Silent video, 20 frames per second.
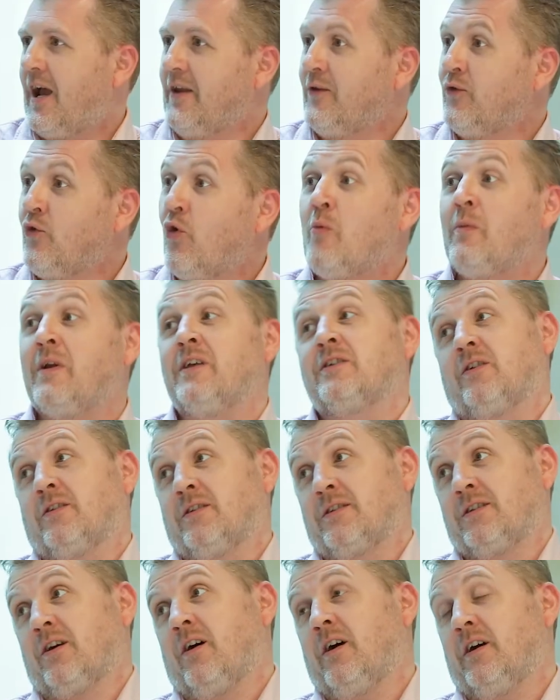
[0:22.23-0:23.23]
and normally it's
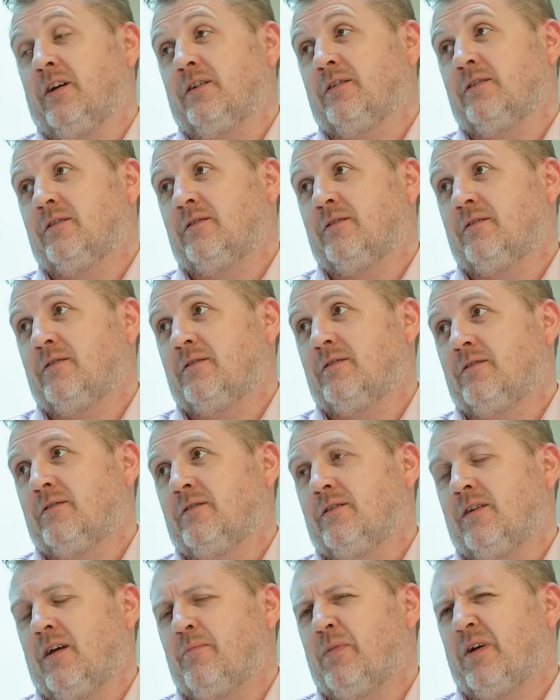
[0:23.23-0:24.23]
on silent.
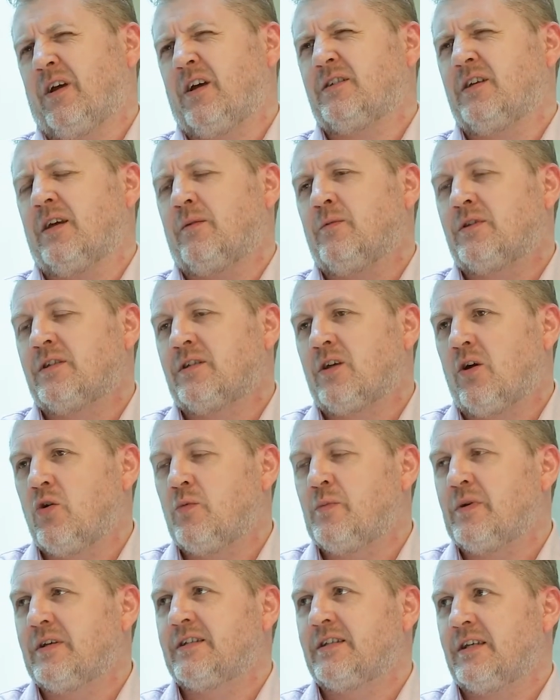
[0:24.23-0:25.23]
Because it was
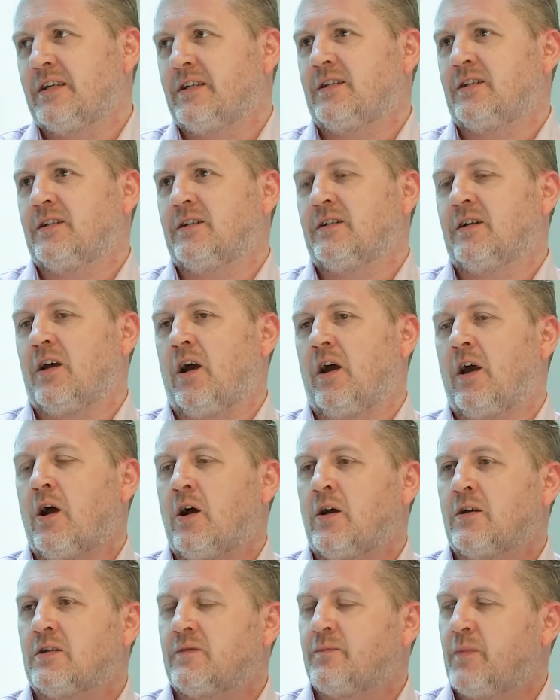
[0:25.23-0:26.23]
so persistent, I
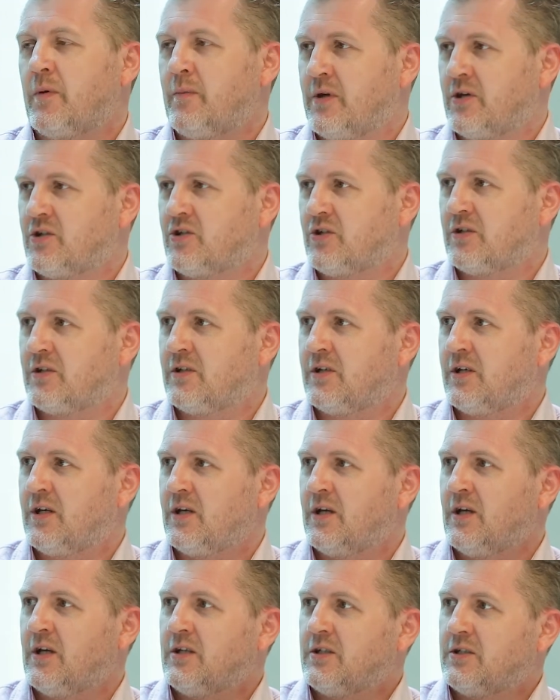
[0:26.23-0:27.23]
asked permission.
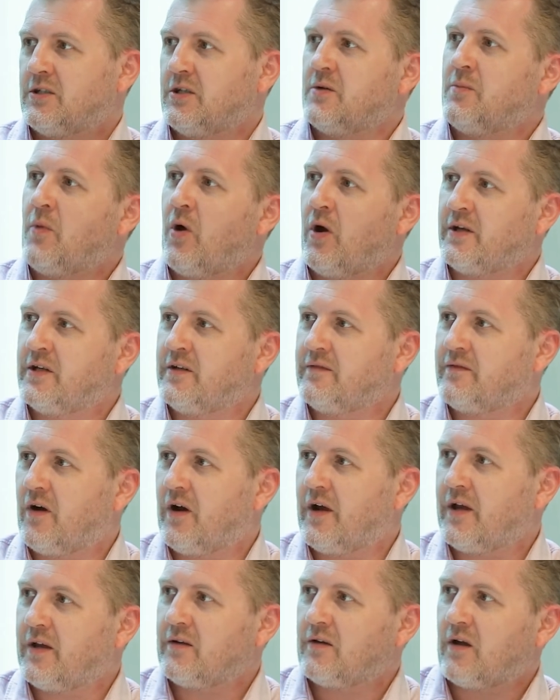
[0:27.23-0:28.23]
Do you mind if
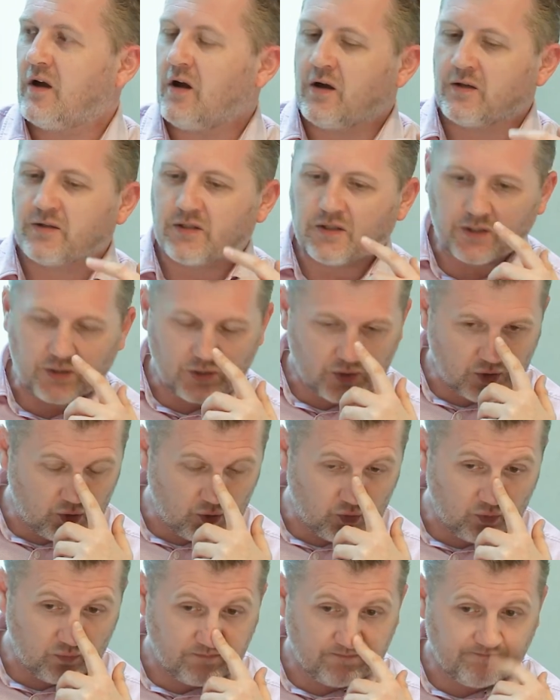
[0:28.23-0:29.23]
I answer this
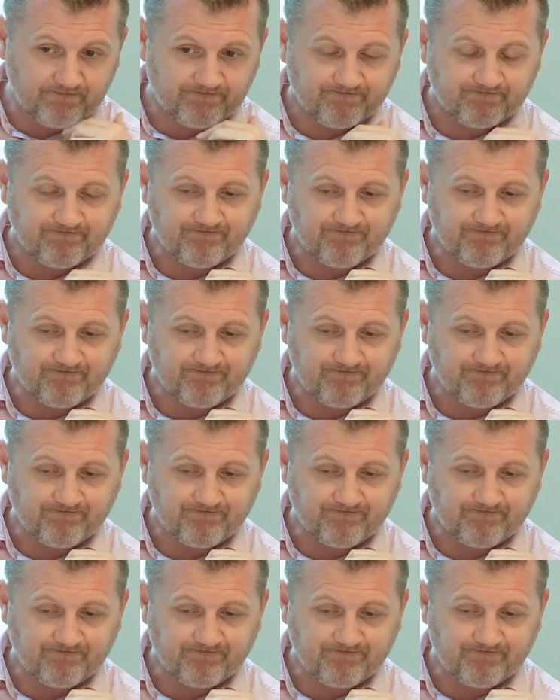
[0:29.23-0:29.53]
call?